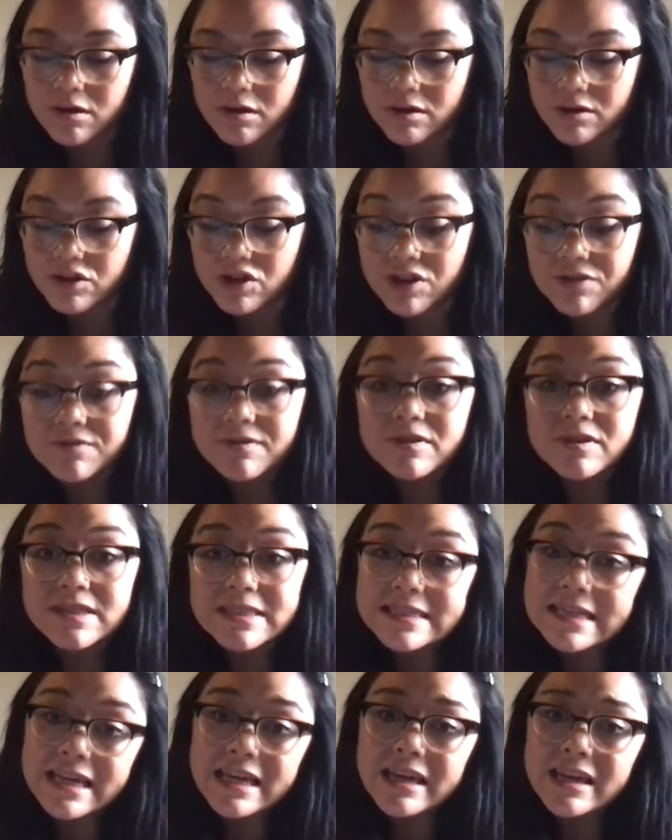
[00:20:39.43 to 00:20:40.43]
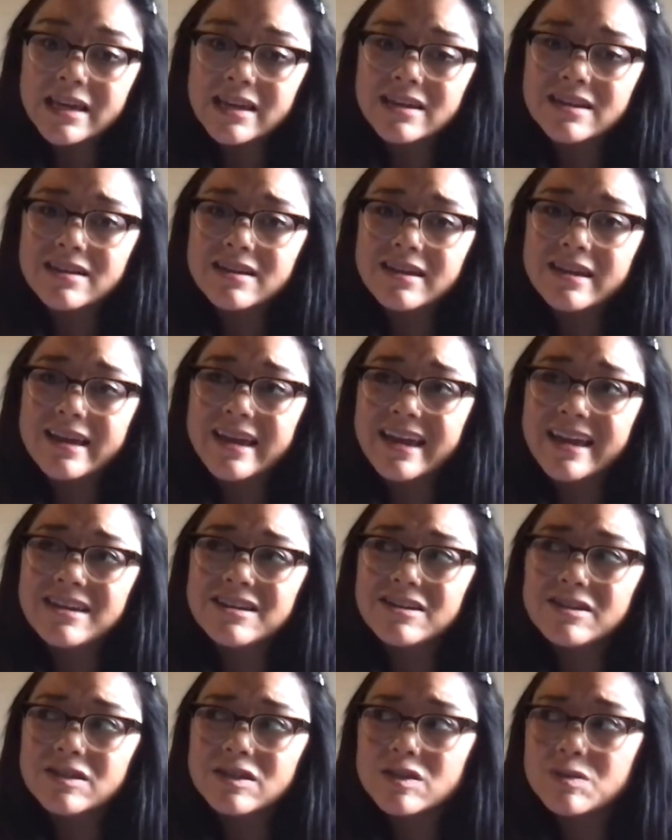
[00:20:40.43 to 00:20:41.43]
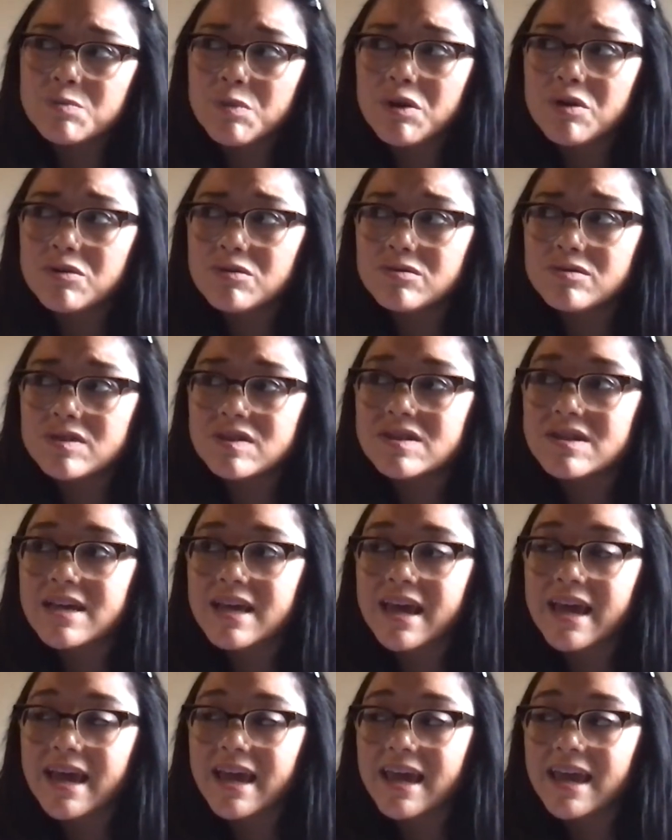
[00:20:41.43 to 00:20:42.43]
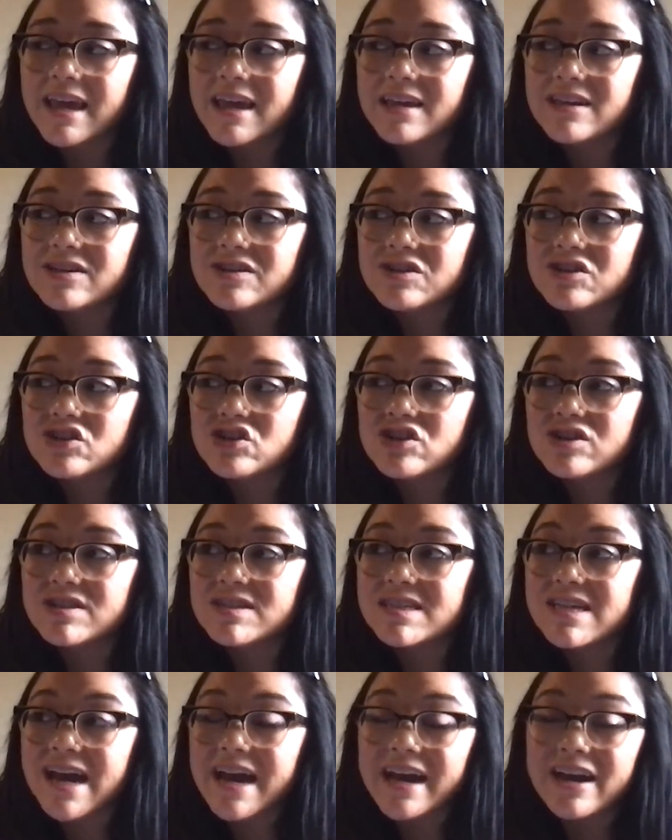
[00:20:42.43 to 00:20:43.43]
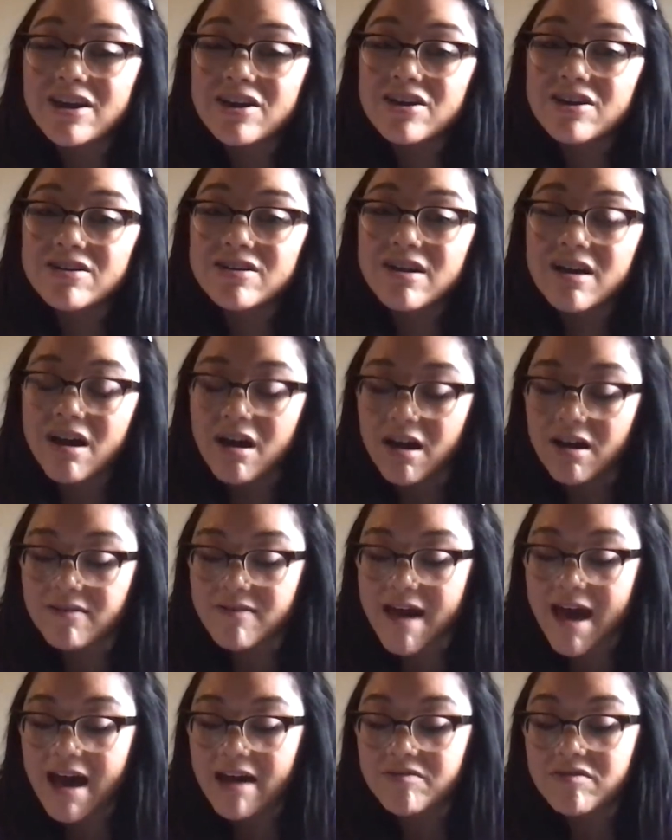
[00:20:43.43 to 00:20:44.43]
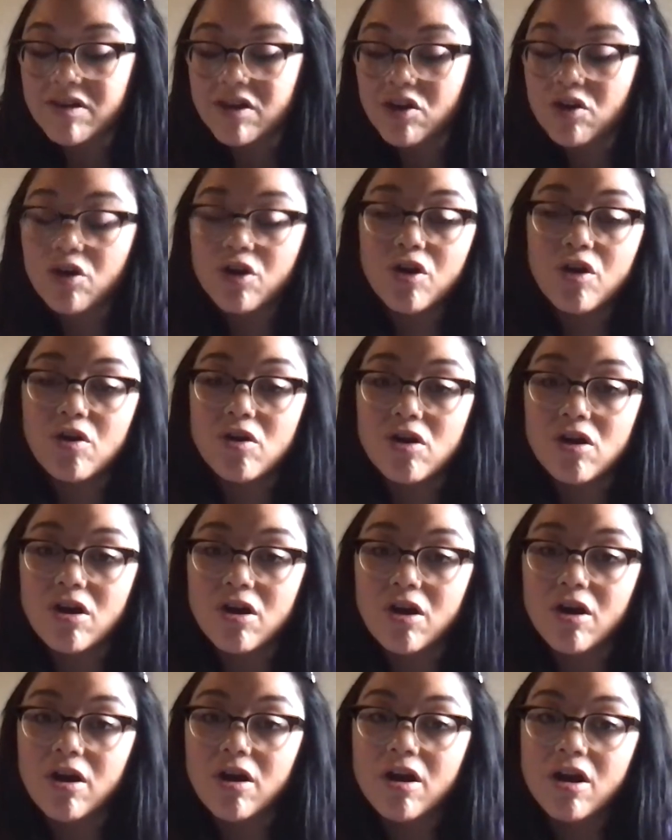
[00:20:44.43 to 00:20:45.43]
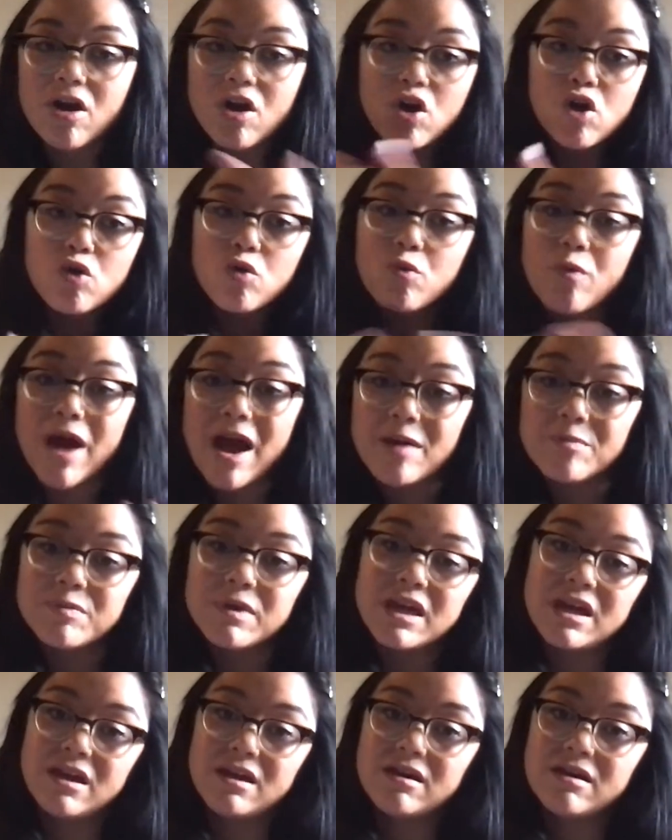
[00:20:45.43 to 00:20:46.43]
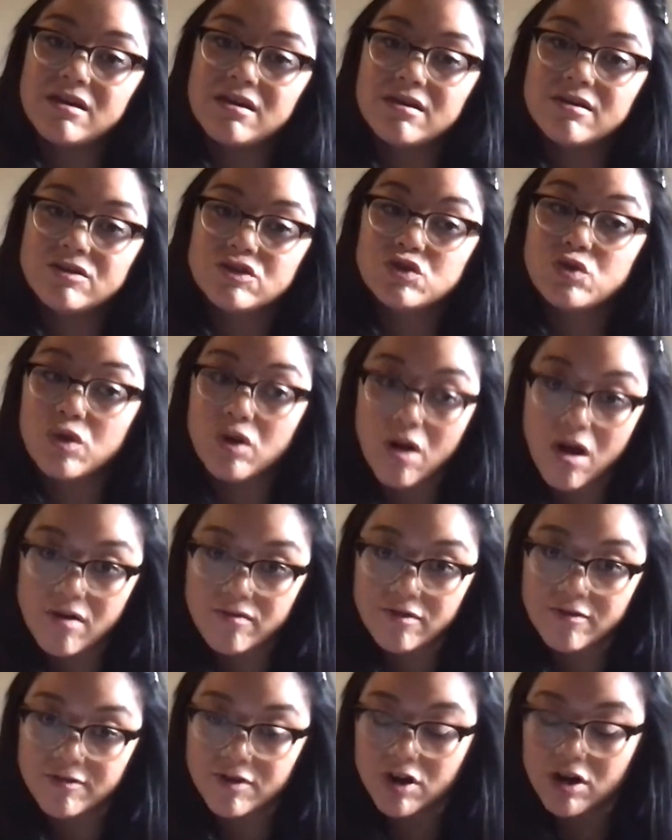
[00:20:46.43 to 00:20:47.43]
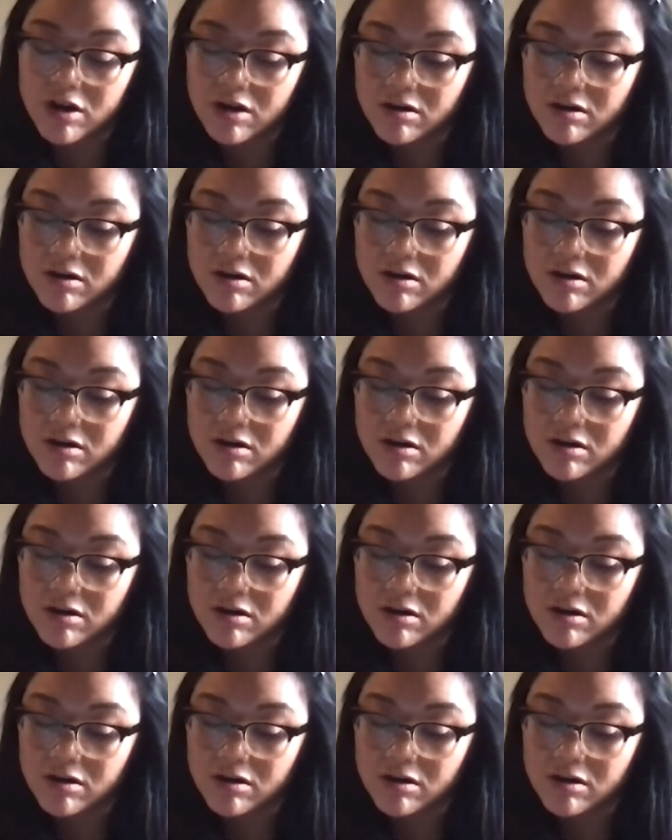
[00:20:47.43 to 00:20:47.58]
She feels naked and exposed, and she's tired of having her wrapping torn off of her.